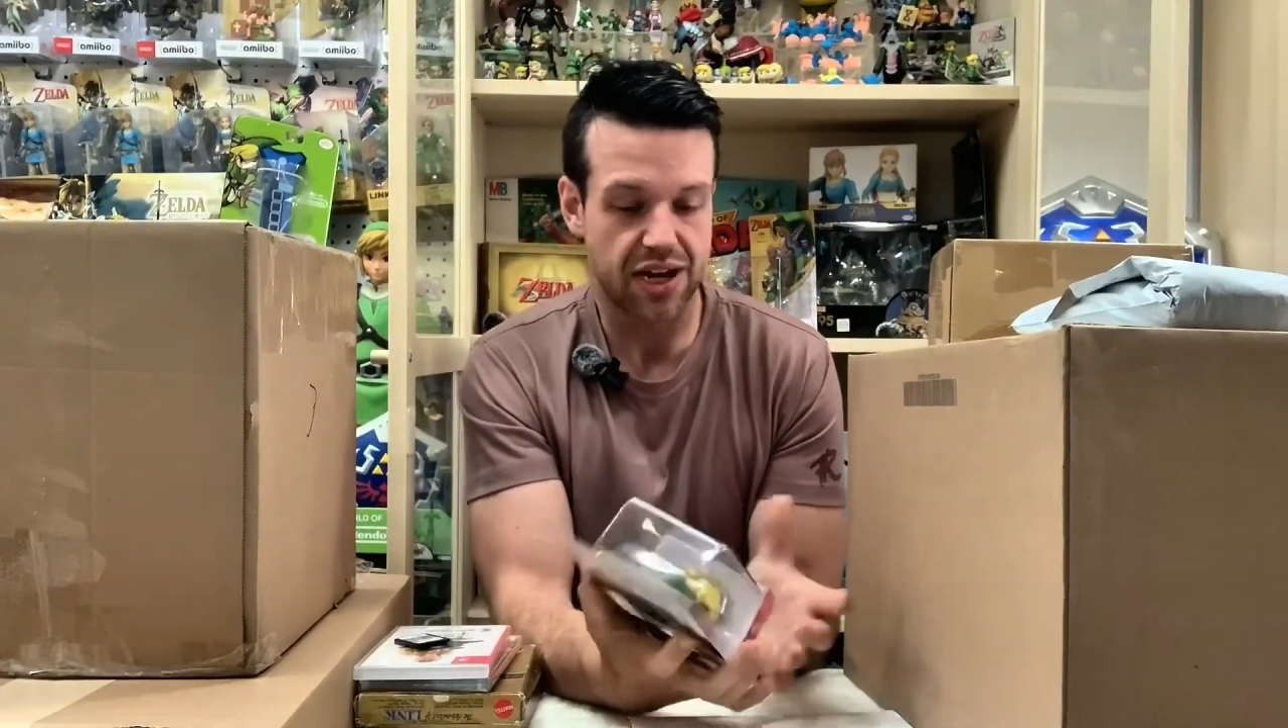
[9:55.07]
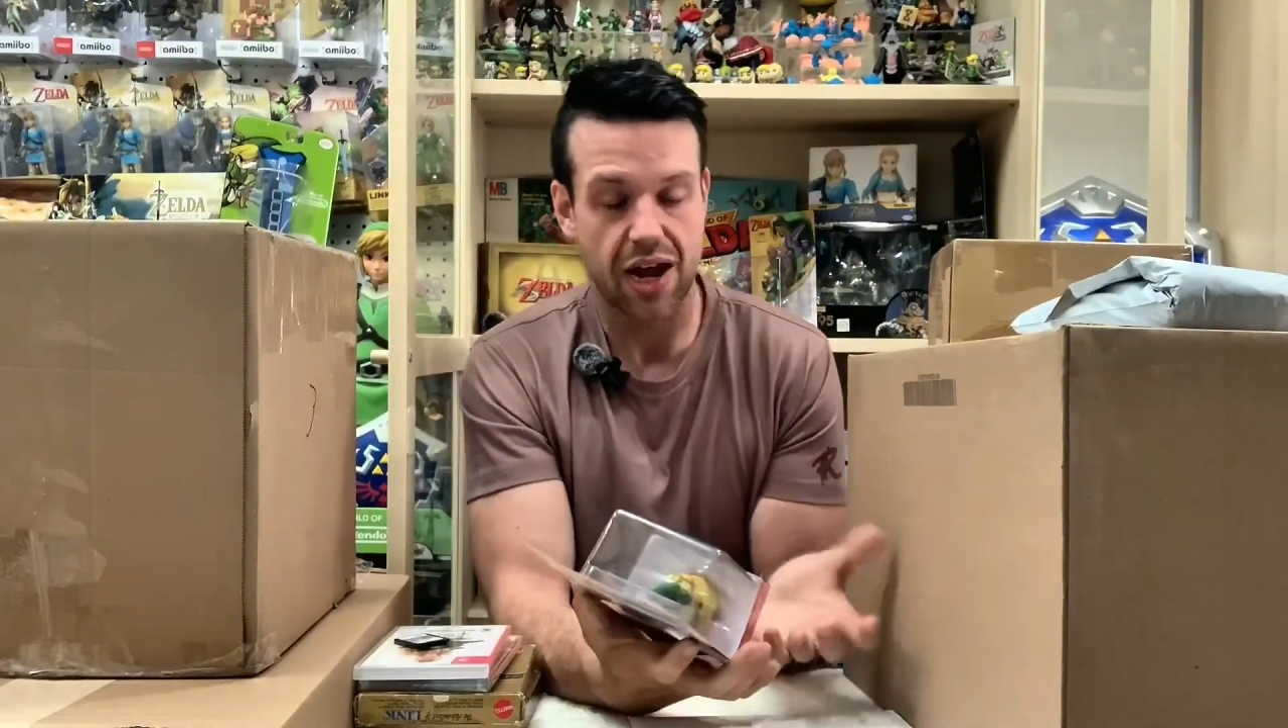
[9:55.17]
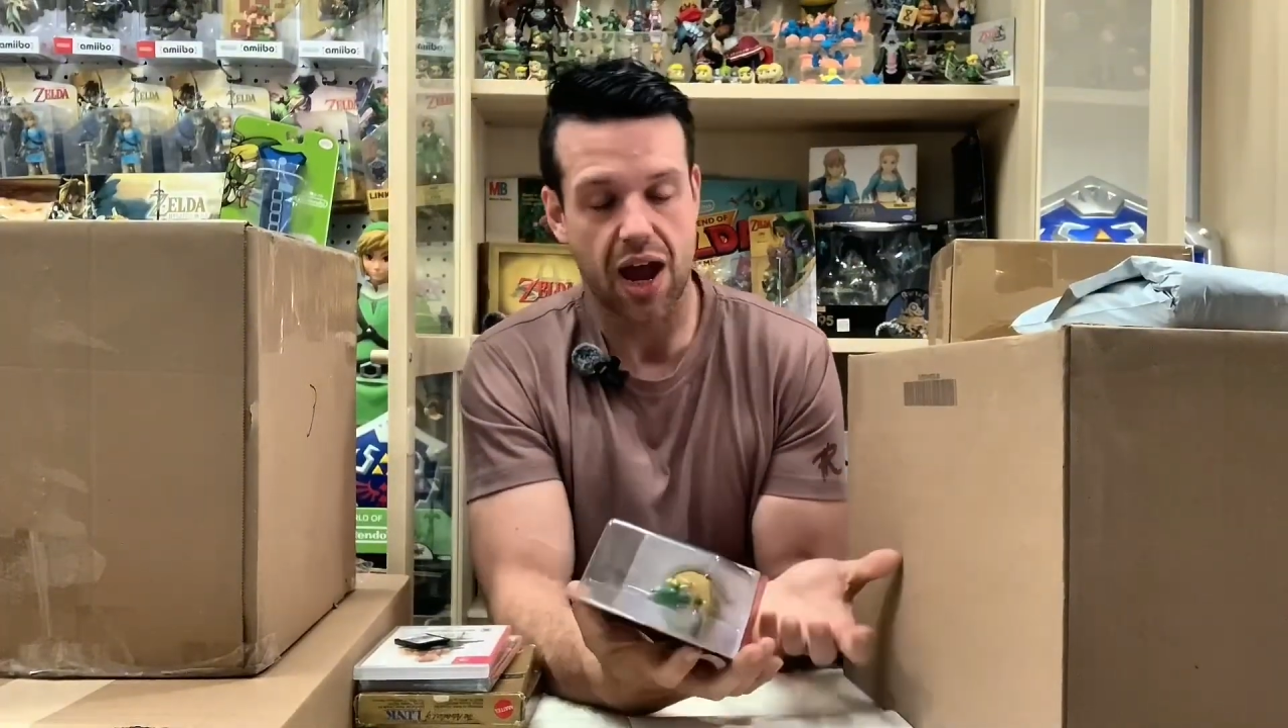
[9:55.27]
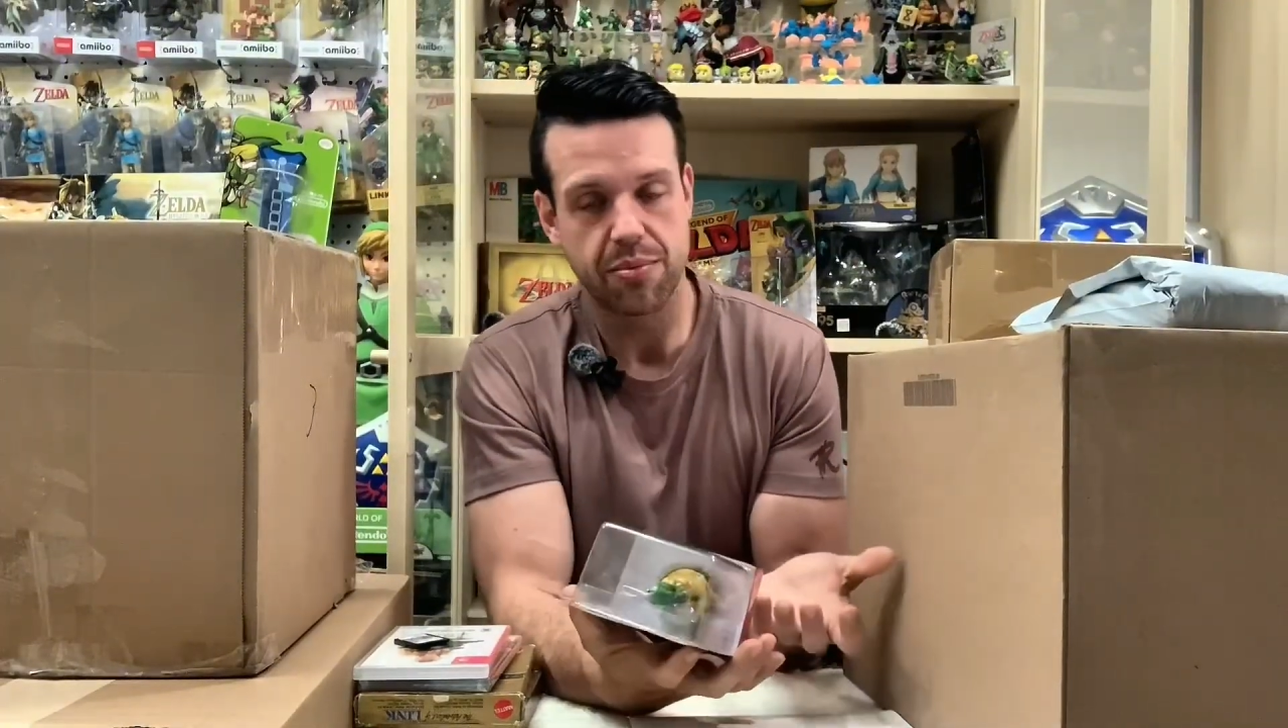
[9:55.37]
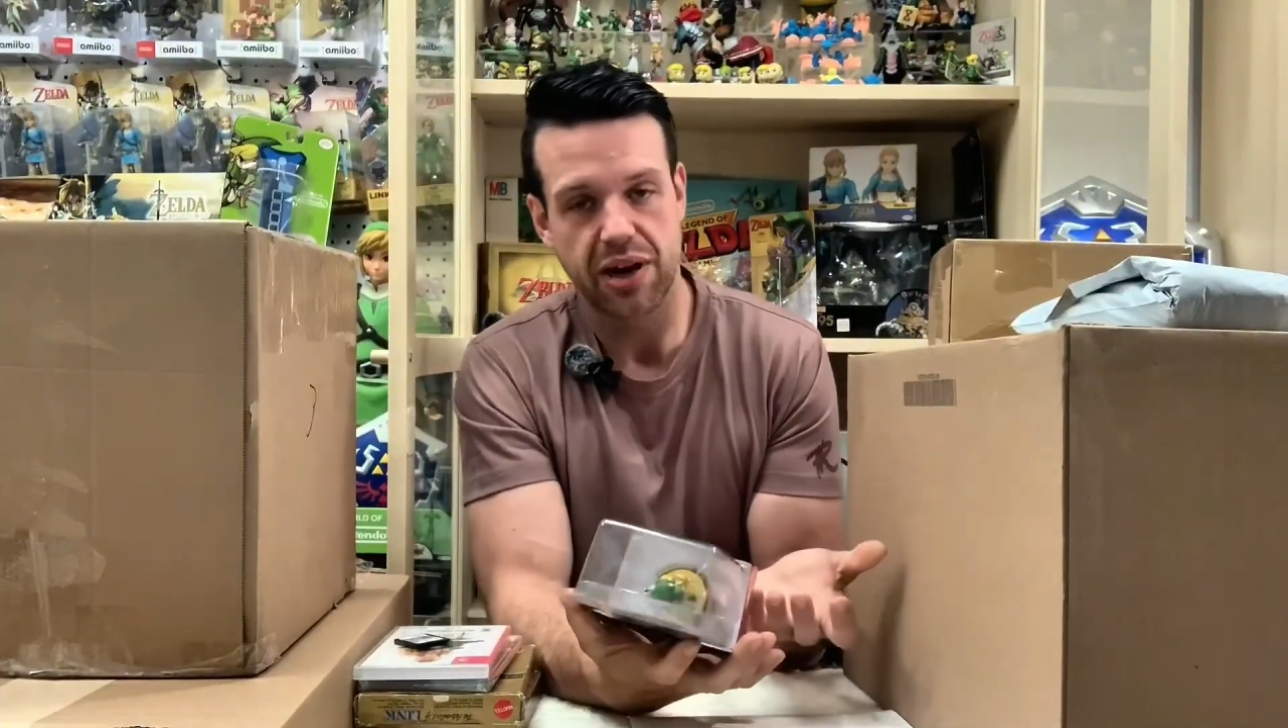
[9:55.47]

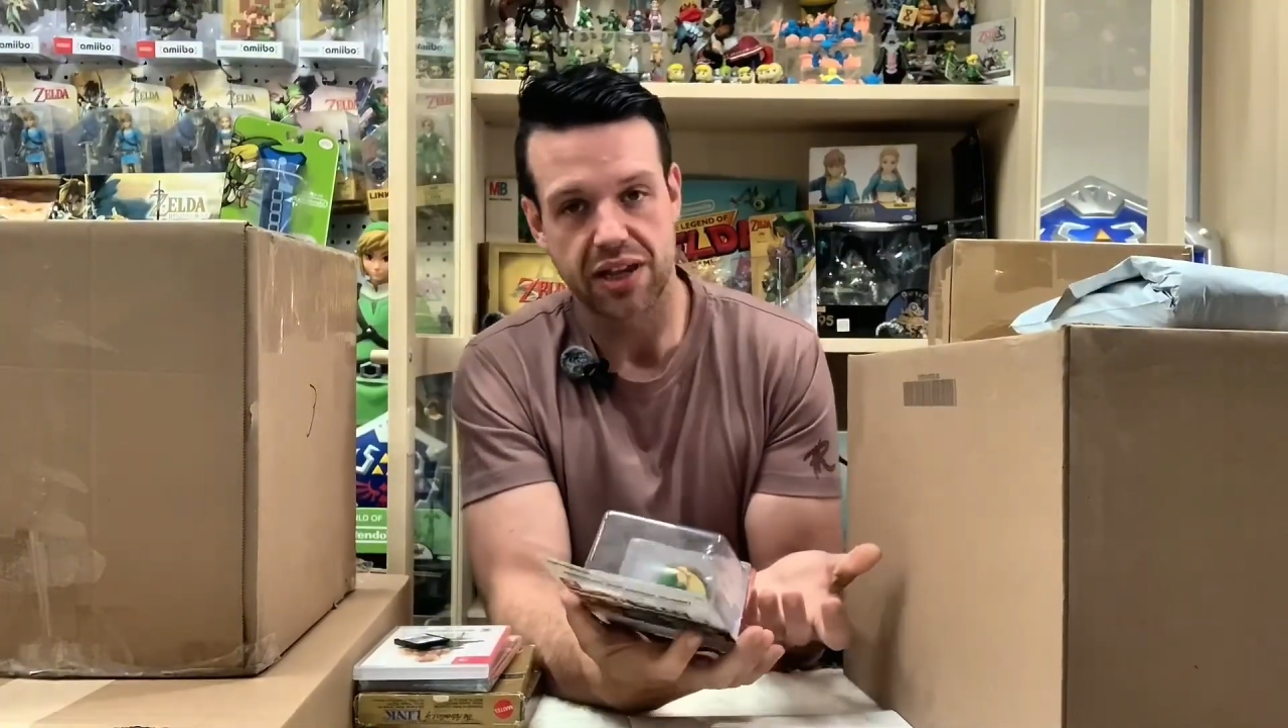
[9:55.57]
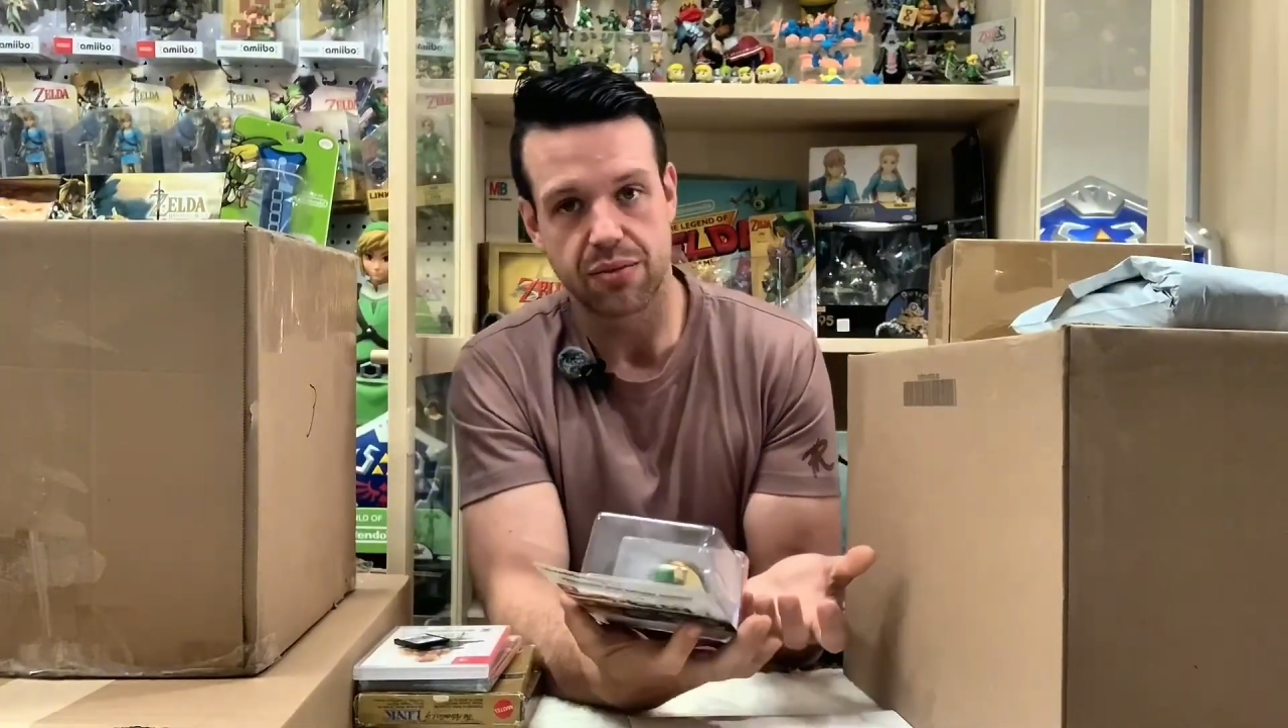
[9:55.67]
I paid